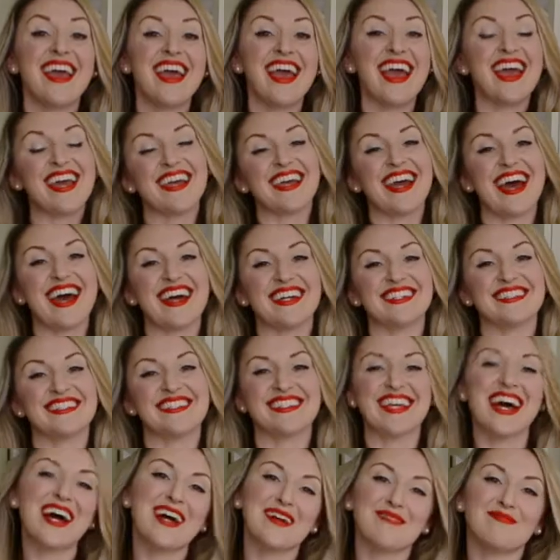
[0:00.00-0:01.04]
Hey
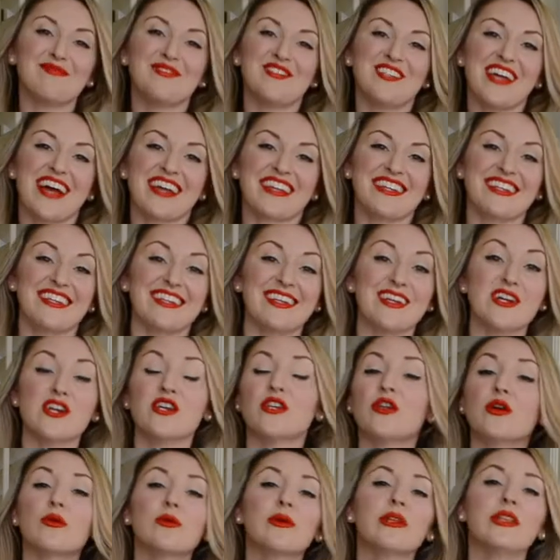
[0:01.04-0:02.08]
guys, I'm Jackie,
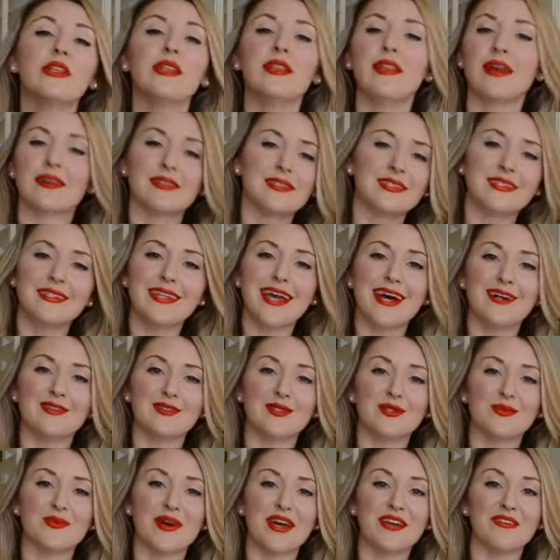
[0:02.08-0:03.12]
your reluctant
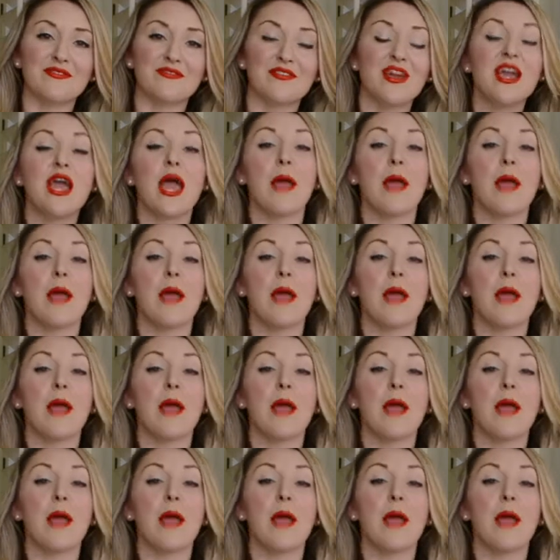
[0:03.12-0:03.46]
housewife,